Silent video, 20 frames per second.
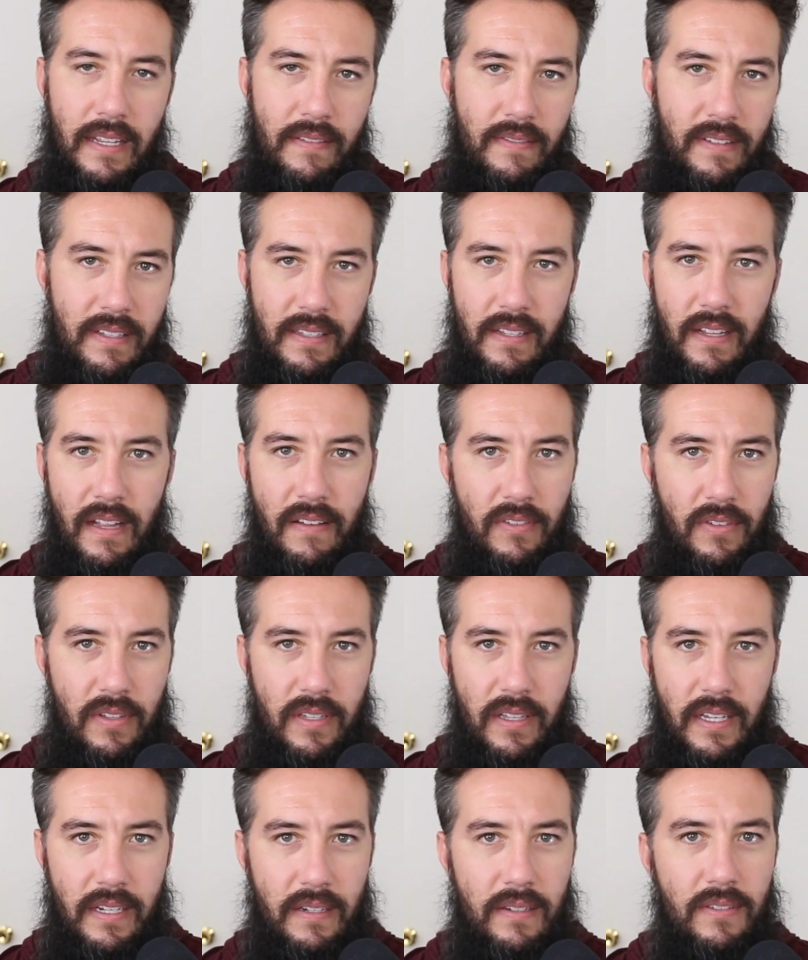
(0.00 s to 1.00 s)
and even still, I've
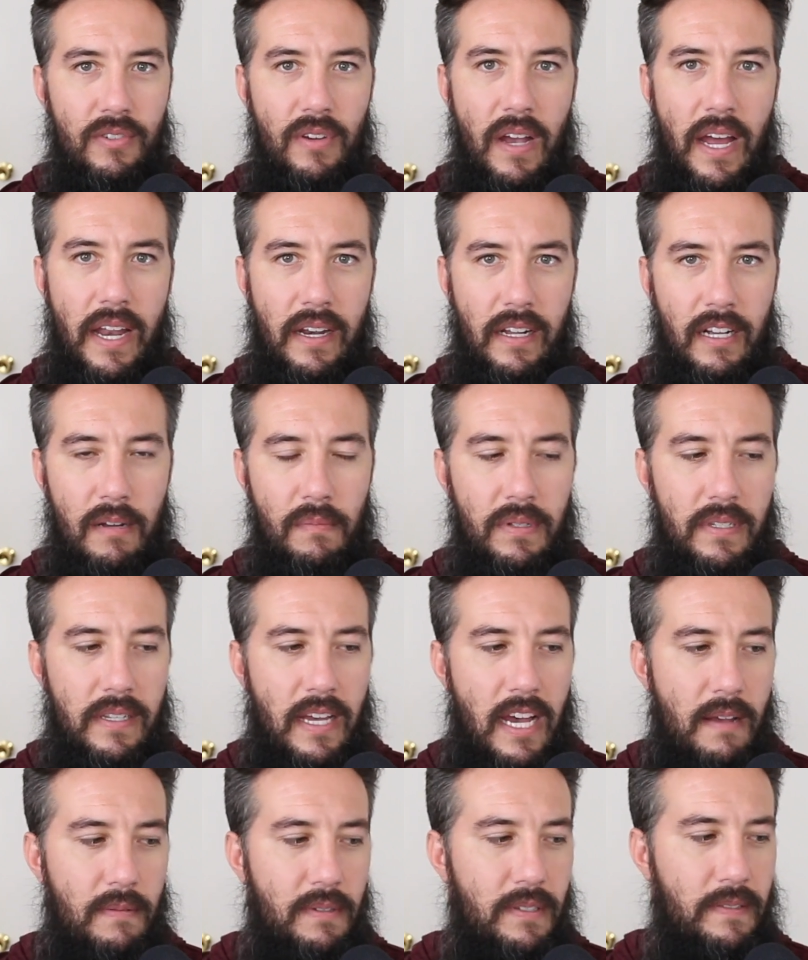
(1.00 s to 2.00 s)
only like tried it a couple
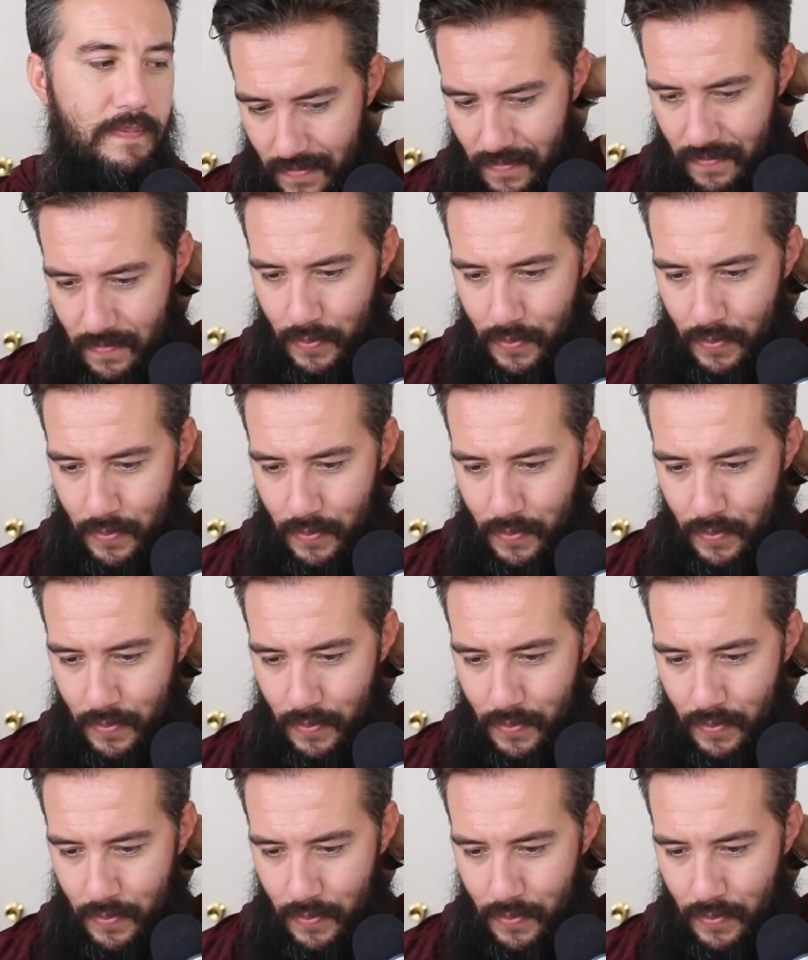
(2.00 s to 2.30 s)
times.